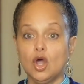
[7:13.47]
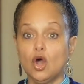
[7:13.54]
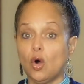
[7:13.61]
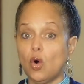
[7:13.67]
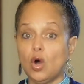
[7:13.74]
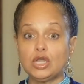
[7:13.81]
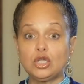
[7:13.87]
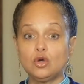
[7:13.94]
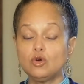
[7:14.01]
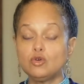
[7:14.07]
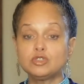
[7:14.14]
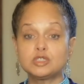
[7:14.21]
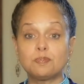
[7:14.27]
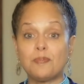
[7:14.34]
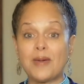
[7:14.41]
On
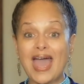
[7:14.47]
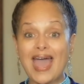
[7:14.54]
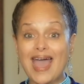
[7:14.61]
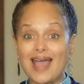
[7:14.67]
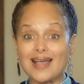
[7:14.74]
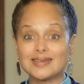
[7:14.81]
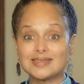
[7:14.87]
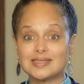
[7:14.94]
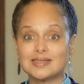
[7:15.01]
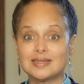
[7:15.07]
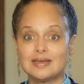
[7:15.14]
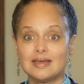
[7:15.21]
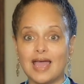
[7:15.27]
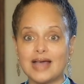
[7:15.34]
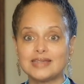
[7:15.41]
whose backs
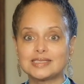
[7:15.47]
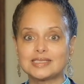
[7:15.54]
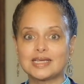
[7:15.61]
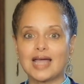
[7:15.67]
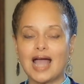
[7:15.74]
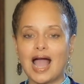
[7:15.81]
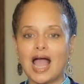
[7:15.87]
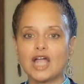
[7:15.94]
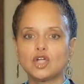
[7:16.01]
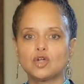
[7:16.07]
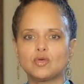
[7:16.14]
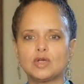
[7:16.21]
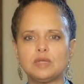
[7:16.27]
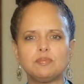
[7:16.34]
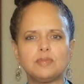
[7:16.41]
has the
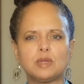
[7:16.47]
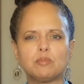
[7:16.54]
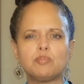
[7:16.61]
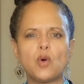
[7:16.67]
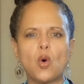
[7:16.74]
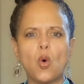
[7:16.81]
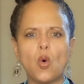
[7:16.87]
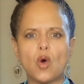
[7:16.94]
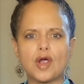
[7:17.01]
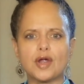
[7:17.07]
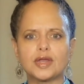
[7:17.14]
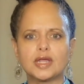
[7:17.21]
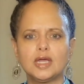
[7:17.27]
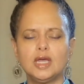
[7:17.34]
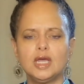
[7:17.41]
concrete been
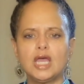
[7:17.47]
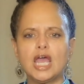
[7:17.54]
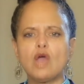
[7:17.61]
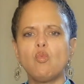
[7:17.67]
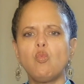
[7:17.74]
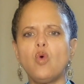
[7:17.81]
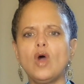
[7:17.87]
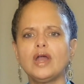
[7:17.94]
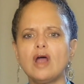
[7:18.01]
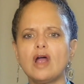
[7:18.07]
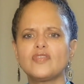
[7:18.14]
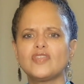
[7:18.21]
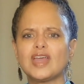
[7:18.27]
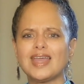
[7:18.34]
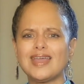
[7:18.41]
poured, and what
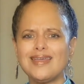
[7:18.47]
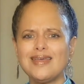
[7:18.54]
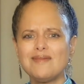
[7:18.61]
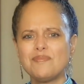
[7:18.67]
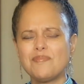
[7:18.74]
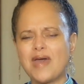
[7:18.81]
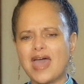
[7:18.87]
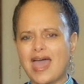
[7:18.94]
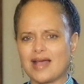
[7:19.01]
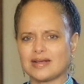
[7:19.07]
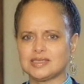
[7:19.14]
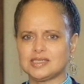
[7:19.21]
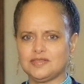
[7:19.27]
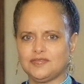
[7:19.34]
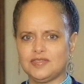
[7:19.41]
are the
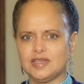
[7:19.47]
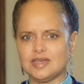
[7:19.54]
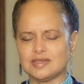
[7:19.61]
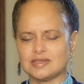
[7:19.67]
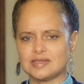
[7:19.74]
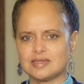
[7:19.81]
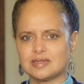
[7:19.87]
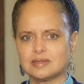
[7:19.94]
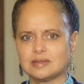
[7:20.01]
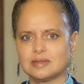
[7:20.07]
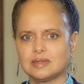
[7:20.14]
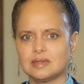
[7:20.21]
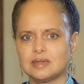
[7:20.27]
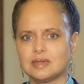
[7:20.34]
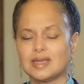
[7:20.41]
impacts of this
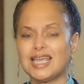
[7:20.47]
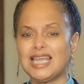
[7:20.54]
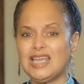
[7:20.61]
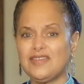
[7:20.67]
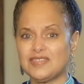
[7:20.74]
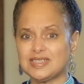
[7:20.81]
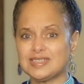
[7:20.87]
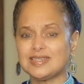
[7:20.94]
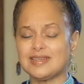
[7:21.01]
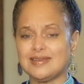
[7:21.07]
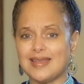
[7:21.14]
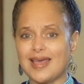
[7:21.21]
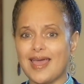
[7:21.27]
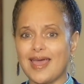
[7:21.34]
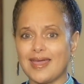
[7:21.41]
even
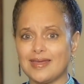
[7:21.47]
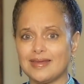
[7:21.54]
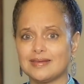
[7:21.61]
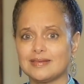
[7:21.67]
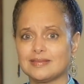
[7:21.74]
today?